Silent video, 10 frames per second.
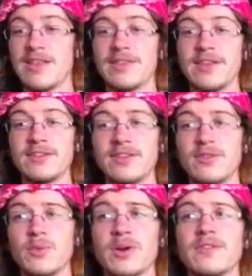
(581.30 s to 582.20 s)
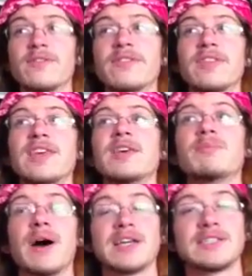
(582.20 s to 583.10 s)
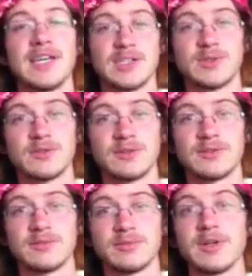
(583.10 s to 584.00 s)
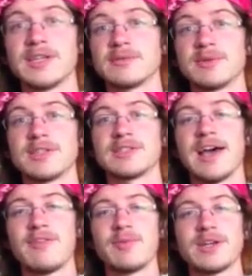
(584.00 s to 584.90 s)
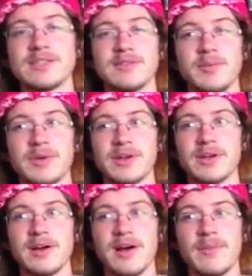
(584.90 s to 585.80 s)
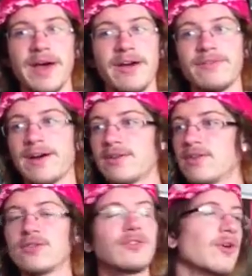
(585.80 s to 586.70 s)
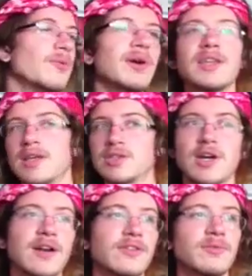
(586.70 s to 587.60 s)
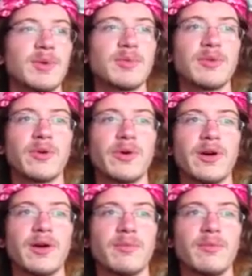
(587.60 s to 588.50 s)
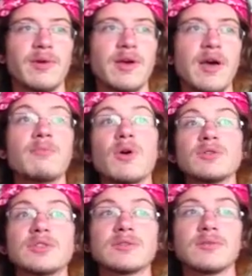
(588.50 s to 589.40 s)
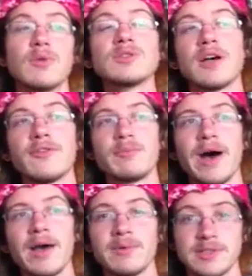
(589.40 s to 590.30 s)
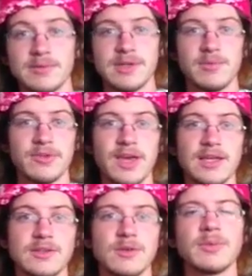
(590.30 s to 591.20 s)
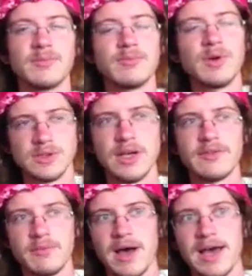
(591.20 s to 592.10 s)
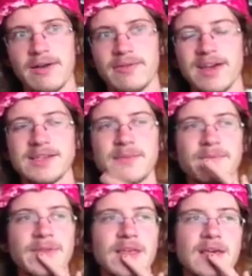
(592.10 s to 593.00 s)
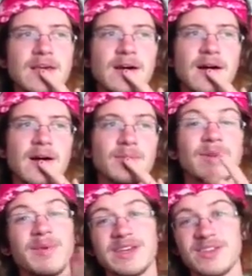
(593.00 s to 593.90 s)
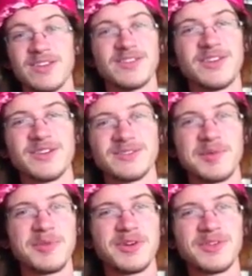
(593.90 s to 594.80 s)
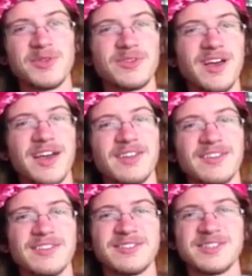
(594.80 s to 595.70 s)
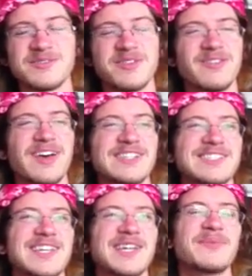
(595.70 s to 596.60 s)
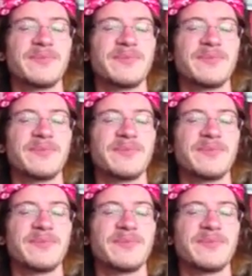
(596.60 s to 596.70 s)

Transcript: This is one of the bisexual placements. To have Mars in Libra, um, I've found in so many charts of people who are most most often bi, but sometimes gay too, but most often bi, I find. Um, it makes sense, you know, Libra, two sides, which is really fascinating.